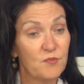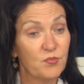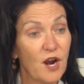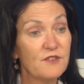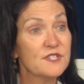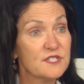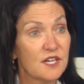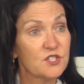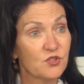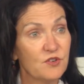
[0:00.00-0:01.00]
private
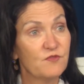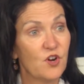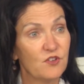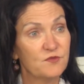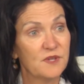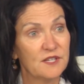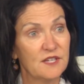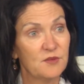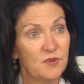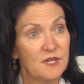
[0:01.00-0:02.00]
sector involvement
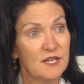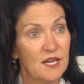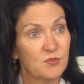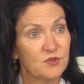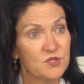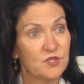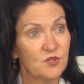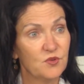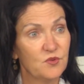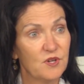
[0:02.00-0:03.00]
in being able
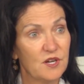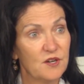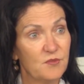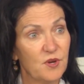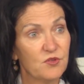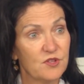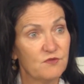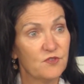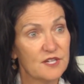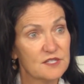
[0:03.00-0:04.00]
to both
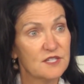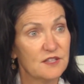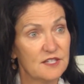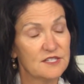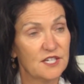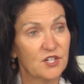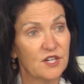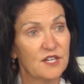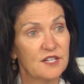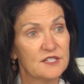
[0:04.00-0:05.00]
invest in these
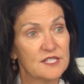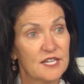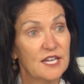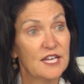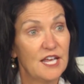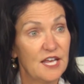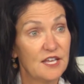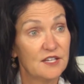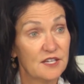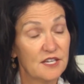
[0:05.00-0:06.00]
areas
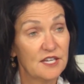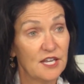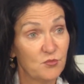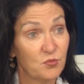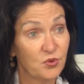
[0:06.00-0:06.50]
and